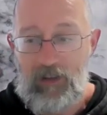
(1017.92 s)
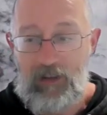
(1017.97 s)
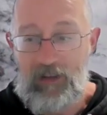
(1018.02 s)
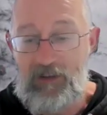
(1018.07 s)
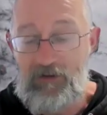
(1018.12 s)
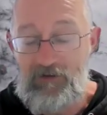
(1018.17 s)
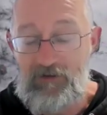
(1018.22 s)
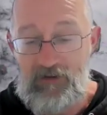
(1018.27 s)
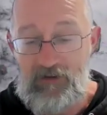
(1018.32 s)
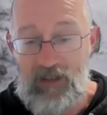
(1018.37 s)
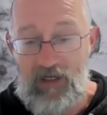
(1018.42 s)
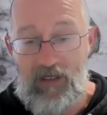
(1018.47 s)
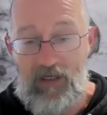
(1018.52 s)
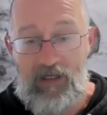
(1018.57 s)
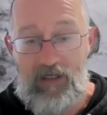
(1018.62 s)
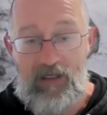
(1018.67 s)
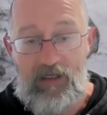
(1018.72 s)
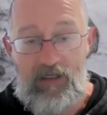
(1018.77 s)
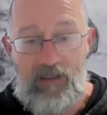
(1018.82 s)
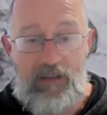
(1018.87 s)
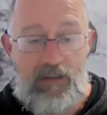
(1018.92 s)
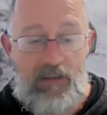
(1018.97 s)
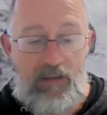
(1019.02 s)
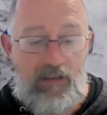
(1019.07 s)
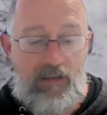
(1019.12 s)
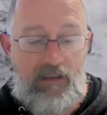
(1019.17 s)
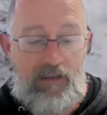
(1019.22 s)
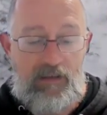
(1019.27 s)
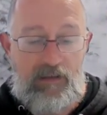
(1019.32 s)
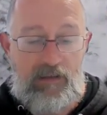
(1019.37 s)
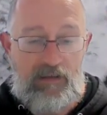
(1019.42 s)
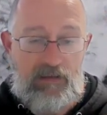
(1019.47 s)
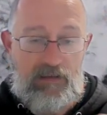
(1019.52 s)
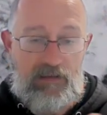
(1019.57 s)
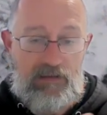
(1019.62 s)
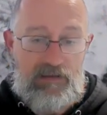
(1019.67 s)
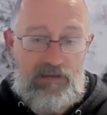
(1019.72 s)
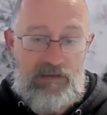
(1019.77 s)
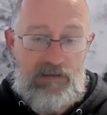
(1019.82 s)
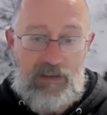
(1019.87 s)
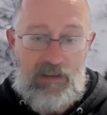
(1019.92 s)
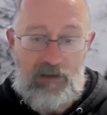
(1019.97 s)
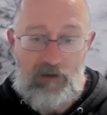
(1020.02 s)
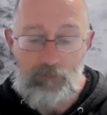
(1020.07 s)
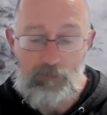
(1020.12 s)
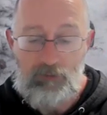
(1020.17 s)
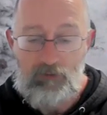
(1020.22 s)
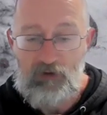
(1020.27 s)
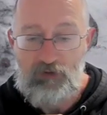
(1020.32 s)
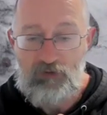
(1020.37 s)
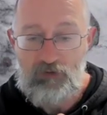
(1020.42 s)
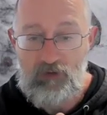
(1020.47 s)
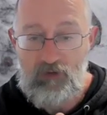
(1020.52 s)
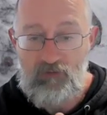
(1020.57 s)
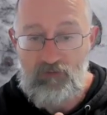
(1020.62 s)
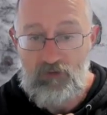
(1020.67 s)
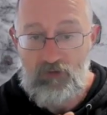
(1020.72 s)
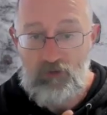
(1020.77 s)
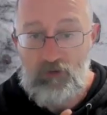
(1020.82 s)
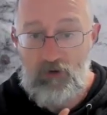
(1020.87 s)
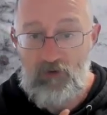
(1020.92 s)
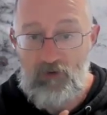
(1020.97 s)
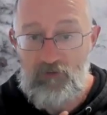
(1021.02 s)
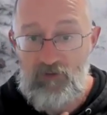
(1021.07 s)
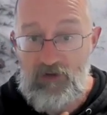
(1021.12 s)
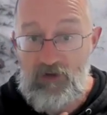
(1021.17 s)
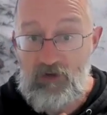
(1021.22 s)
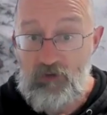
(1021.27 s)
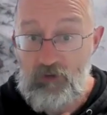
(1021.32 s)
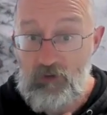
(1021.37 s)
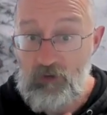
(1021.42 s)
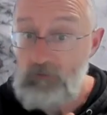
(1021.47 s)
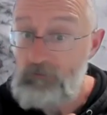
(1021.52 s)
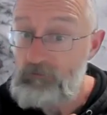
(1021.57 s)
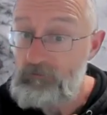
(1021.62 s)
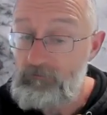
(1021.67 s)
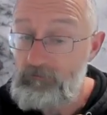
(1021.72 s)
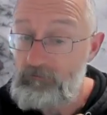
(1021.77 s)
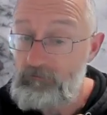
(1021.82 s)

Is it a compression of a nerve issue?